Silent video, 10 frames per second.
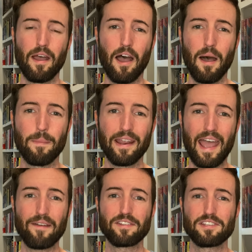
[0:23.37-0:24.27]
Um, but I
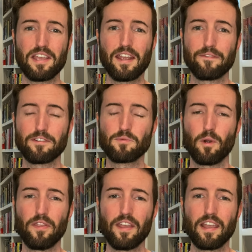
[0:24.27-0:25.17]
have to say, if there's
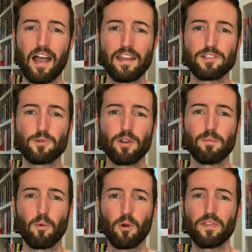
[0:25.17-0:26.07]
one thing I enjoy
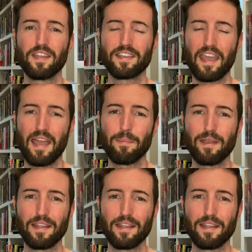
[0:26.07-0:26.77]
more than camping,